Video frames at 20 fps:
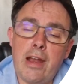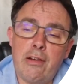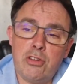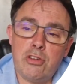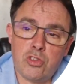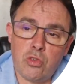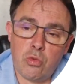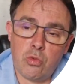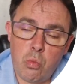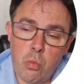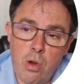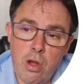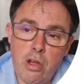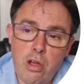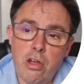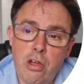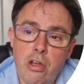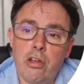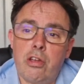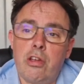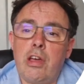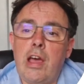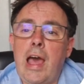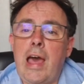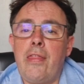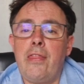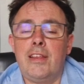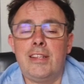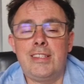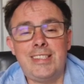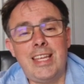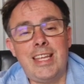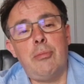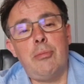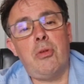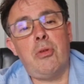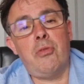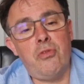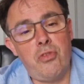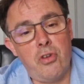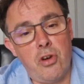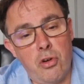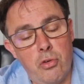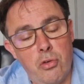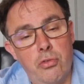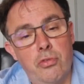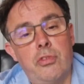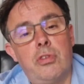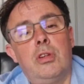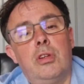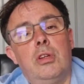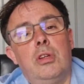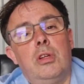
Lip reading: areas of work and the team involved,